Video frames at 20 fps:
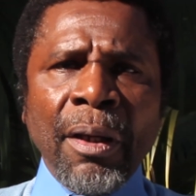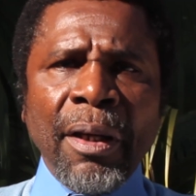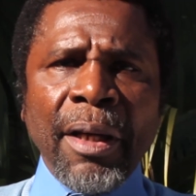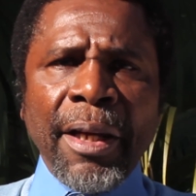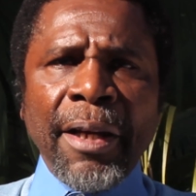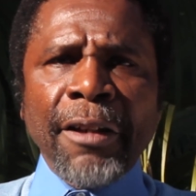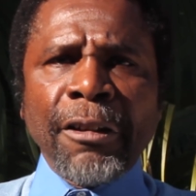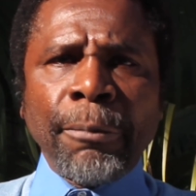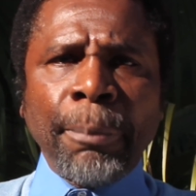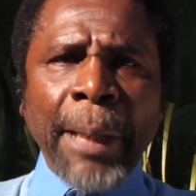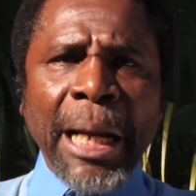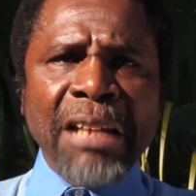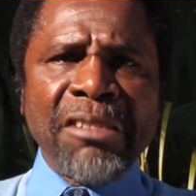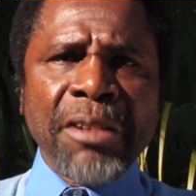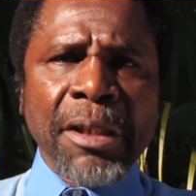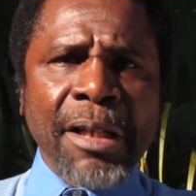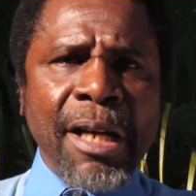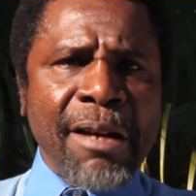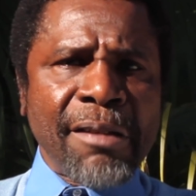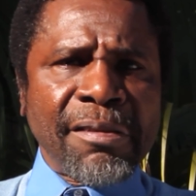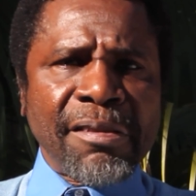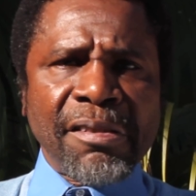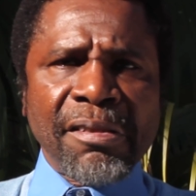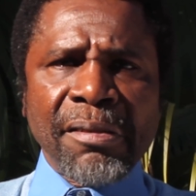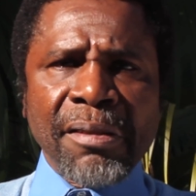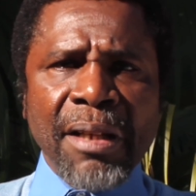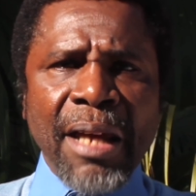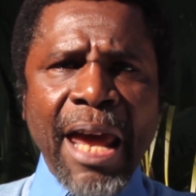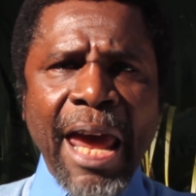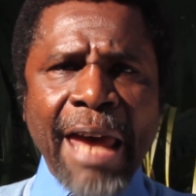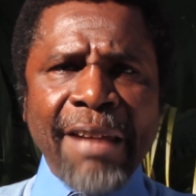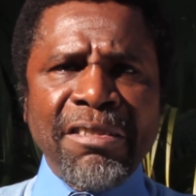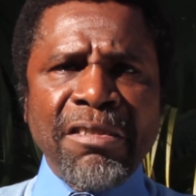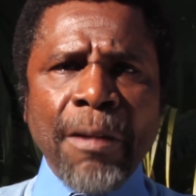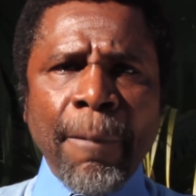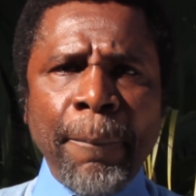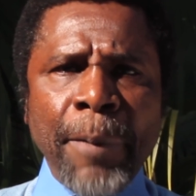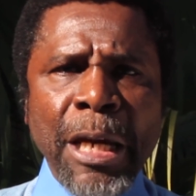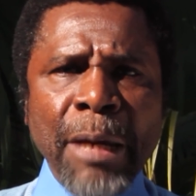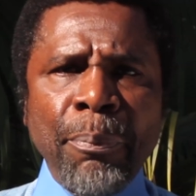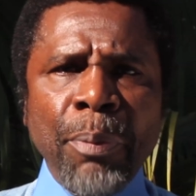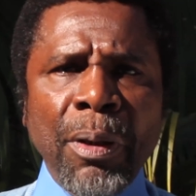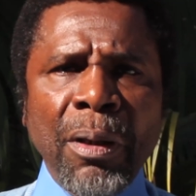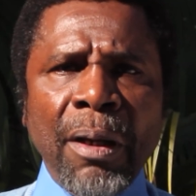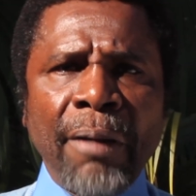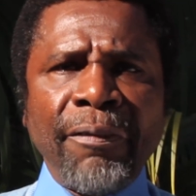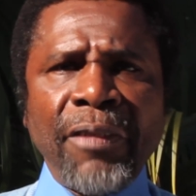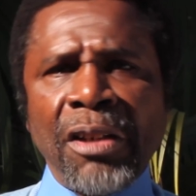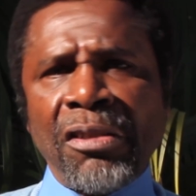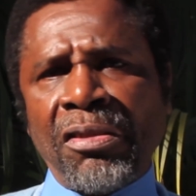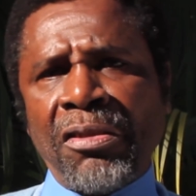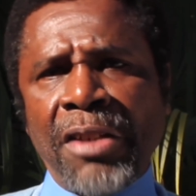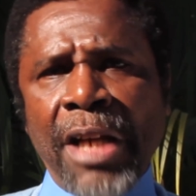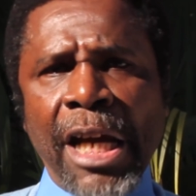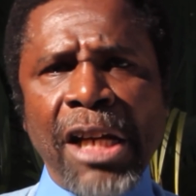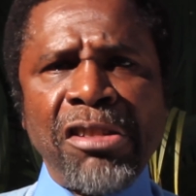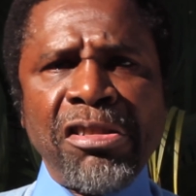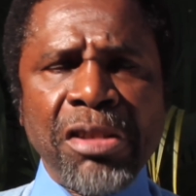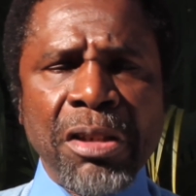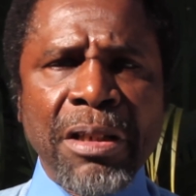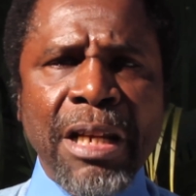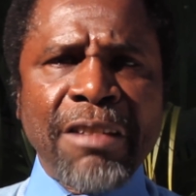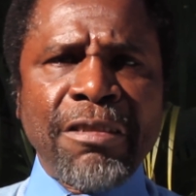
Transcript: it is placing us as the people of this nation,